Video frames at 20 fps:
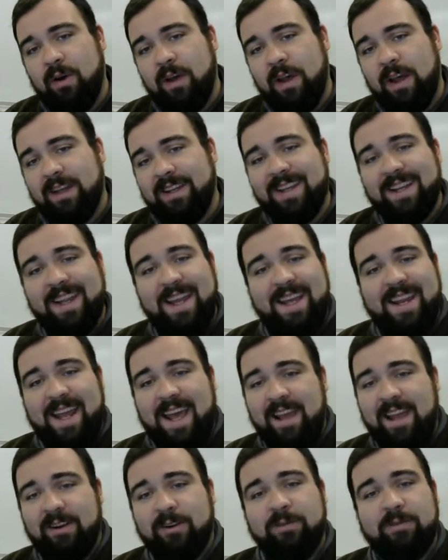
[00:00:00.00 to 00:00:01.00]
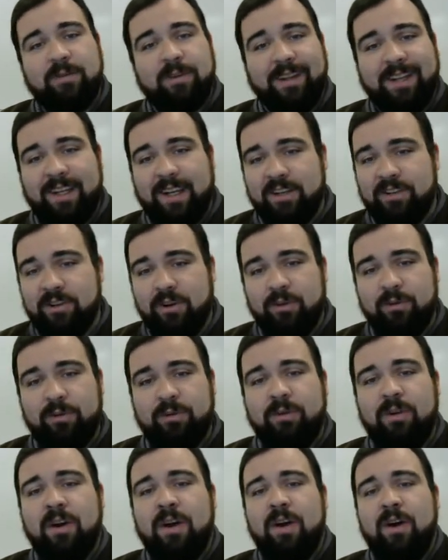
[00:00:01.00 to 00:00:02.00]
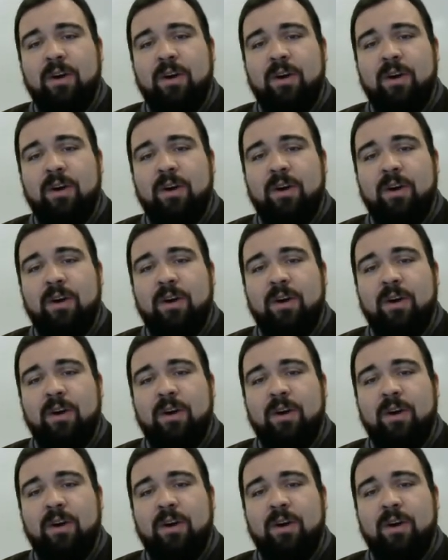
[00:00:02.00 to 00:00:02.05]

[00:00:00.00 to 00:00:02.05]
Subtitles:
and get an angle for like a total,